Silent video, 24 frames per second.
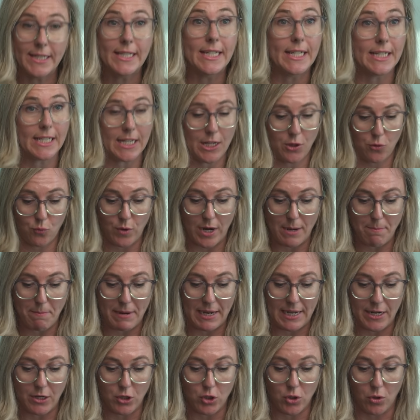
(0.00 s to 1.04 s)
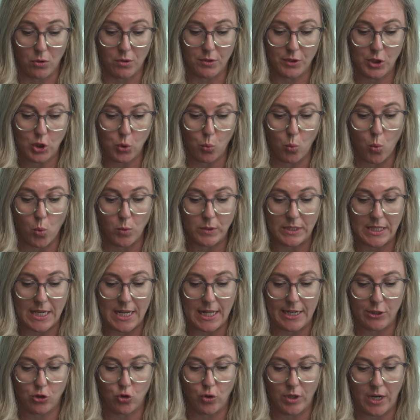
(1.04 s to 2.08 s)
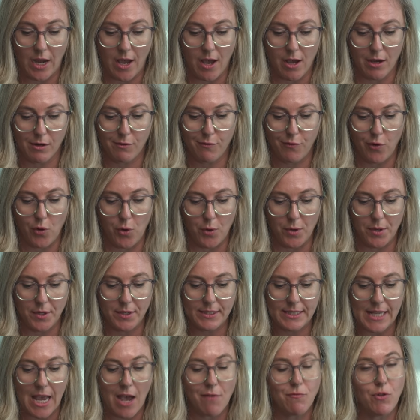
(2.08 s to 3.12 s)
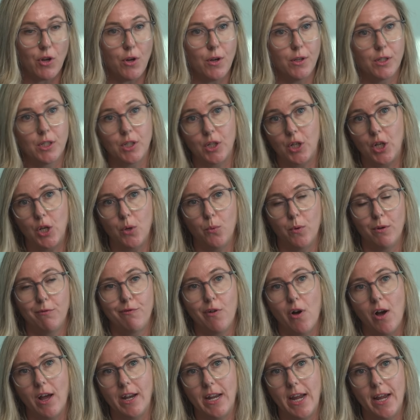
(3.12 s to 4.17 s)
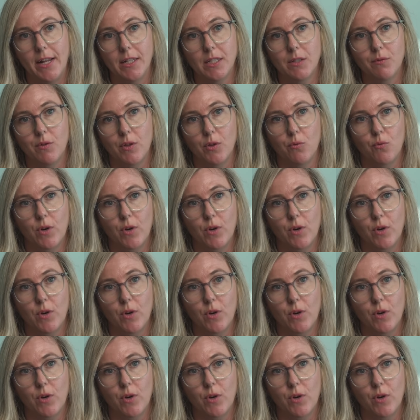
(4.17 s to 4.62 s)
sixty-three million dollars towards the electric arc furnace. Have you secured finance for the